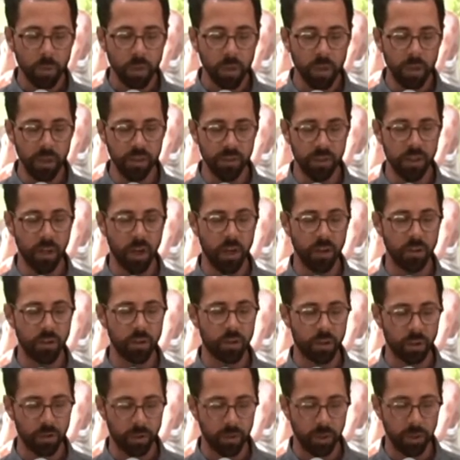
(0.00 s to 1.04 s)
is not
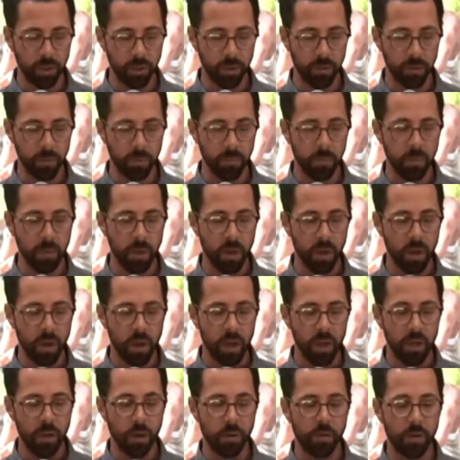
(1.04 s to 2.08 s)
true.
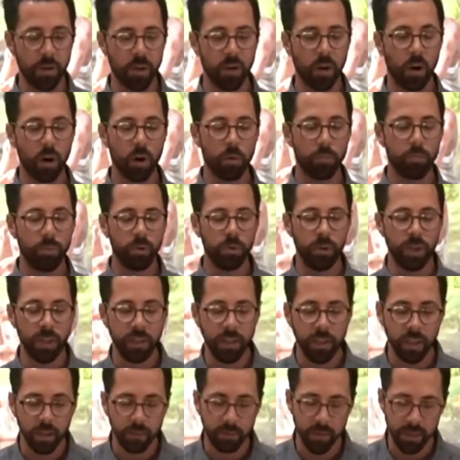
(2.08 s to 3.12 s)
You know, there are
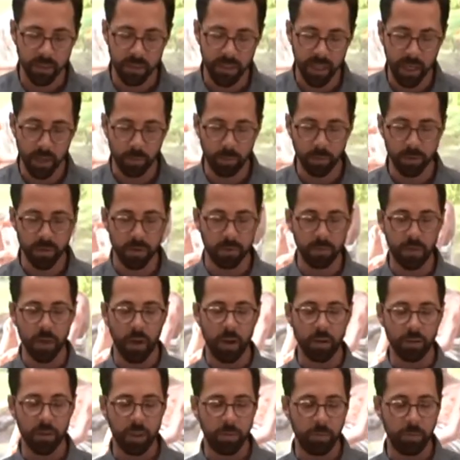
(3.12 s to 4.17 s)
plenty of examples of godly